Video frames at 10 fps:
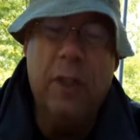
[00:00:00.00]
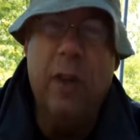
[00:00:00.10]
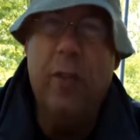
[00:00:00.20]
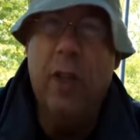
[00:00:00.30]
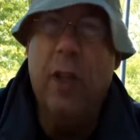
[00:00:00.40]

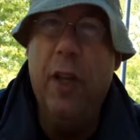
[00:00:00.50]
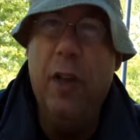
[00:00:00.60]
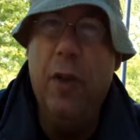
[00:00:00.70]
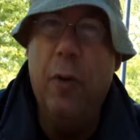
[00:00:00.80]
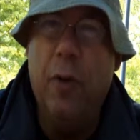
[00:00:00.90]
Stuff to
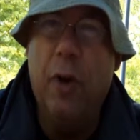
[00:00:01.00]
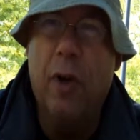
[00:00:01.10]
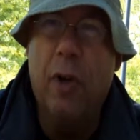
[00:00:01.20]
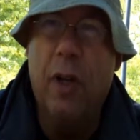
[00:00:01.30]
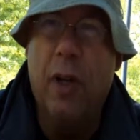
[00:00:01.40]
clean
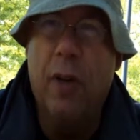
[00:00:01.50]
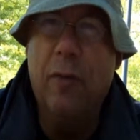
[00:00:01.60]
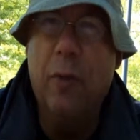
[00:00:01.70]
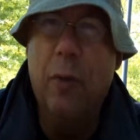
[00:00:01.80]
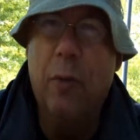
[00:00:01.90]
your
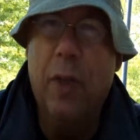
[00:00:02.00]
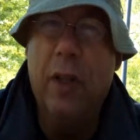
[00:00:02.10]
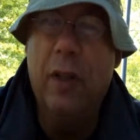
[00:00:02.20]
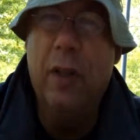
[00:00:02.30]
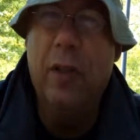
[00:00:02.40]
food
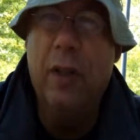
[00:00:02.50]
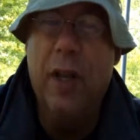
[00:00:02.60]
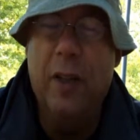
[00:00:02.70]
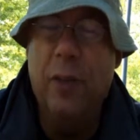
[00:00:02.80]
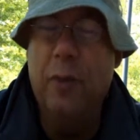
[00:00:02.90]
with,
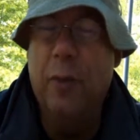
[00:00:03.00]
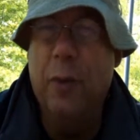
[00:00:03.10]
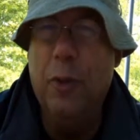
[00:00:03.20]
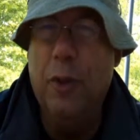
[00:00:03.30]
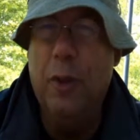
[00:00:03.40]
not your
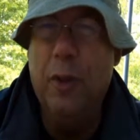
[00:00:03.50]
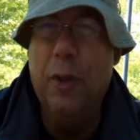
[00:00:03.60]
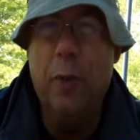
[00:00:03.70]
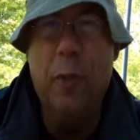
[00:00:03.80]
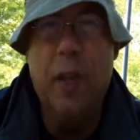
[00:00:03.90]
food,
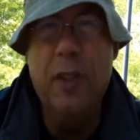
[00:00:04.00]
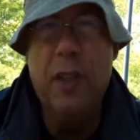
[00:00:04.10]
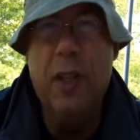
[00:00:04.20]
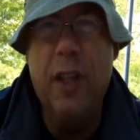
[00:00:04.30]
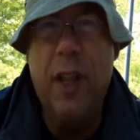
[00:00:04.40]
your
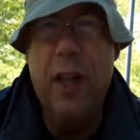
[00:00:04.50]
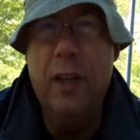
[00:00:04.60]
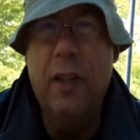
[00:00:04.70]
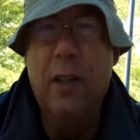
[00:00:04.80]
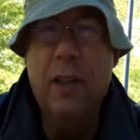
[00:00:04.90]
plates at the
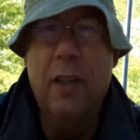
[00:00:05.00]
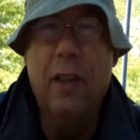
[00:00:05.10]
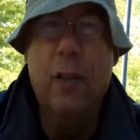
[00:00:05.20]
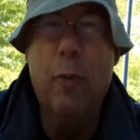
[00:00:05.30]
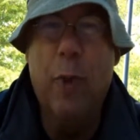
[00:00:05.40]
end.
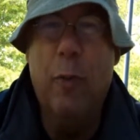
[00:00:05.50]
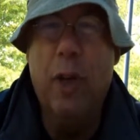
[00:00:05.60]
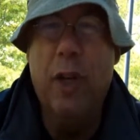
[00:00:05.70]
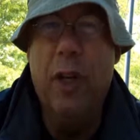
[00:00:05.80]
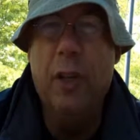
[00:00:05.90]
We
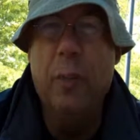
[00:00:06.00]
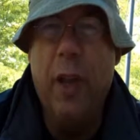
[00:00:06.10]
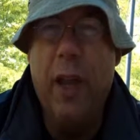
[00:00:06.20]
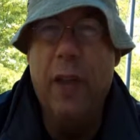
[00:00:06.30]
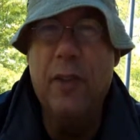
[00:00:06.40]
bring dish
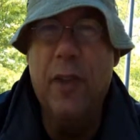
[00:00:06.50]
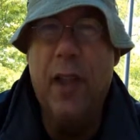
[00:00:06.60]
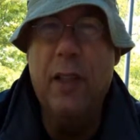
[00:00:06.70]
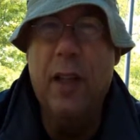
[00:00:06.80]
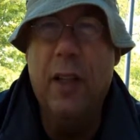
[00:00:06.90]
pans,
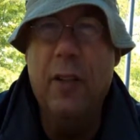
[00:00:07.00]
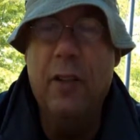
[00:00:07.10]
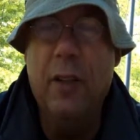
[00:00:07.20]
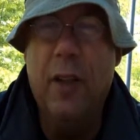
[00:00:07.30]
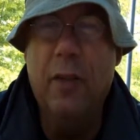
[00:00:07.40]
that kind
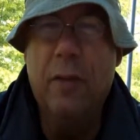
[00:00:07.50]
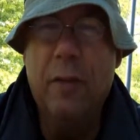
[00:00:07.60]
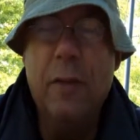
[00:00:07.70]
of stuff.